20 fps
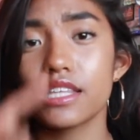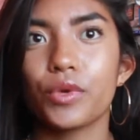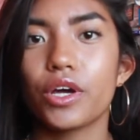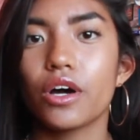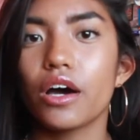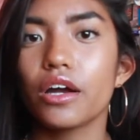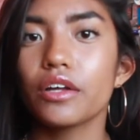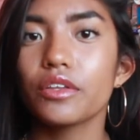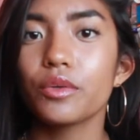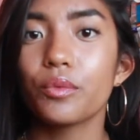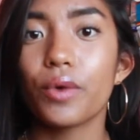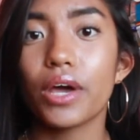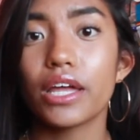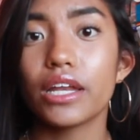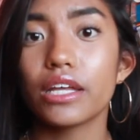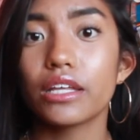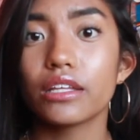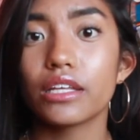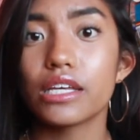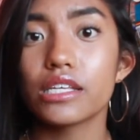We got on the
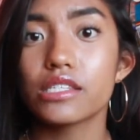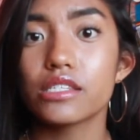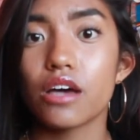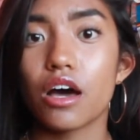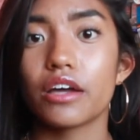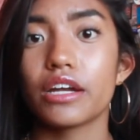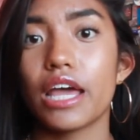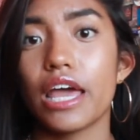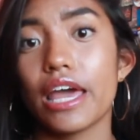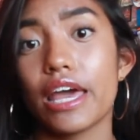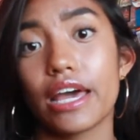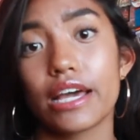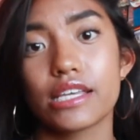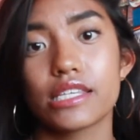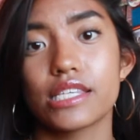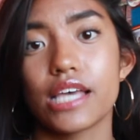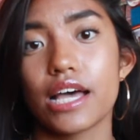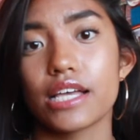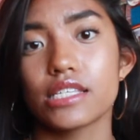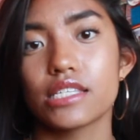waiting list on
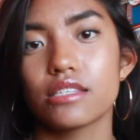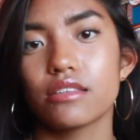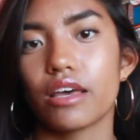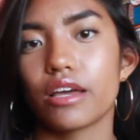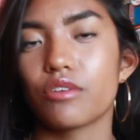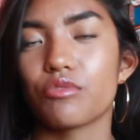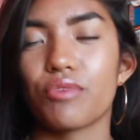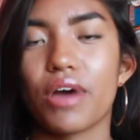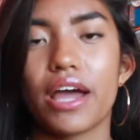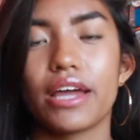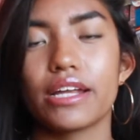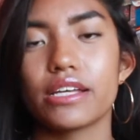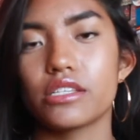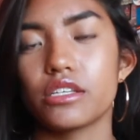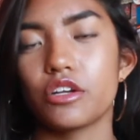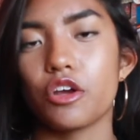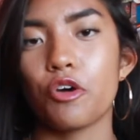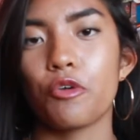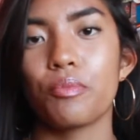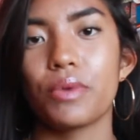AXS like right as
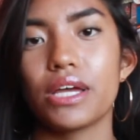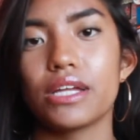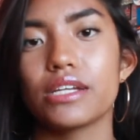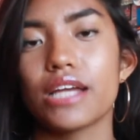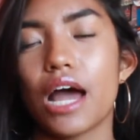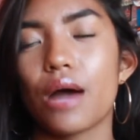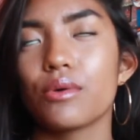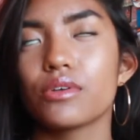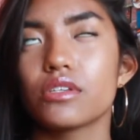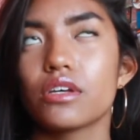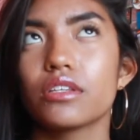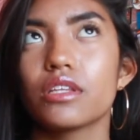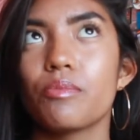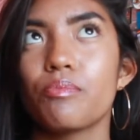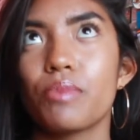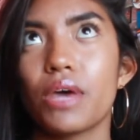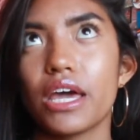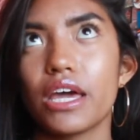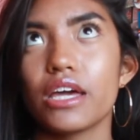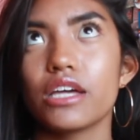it opened. I was on the
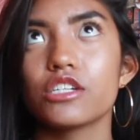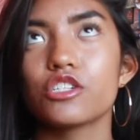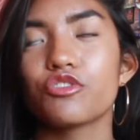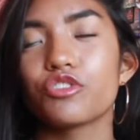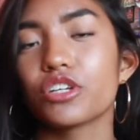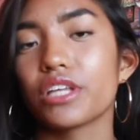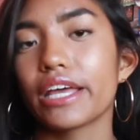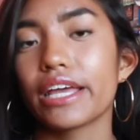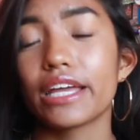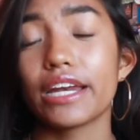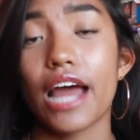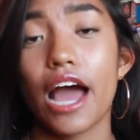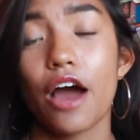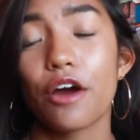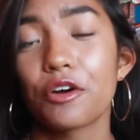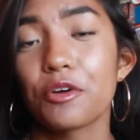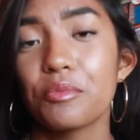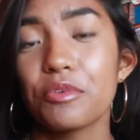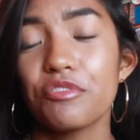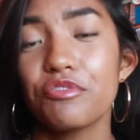page for like an
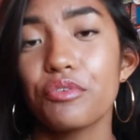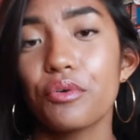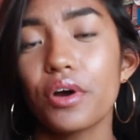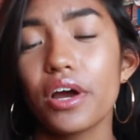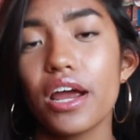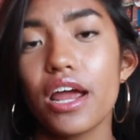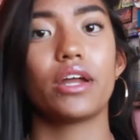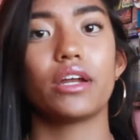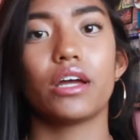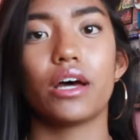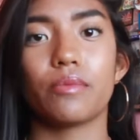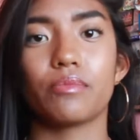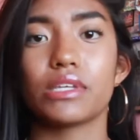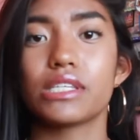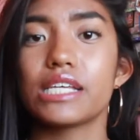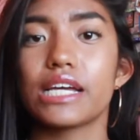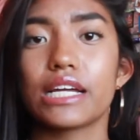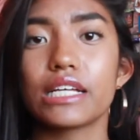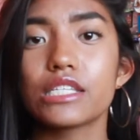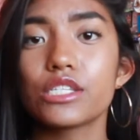hour before and the
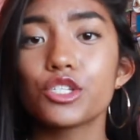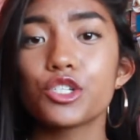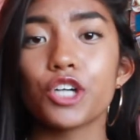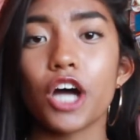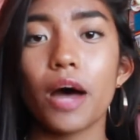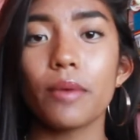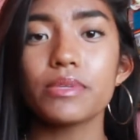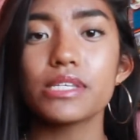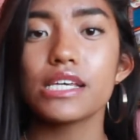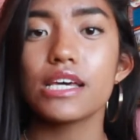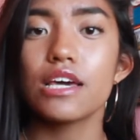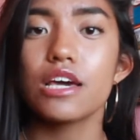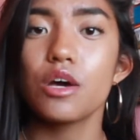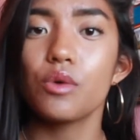tickets dropped.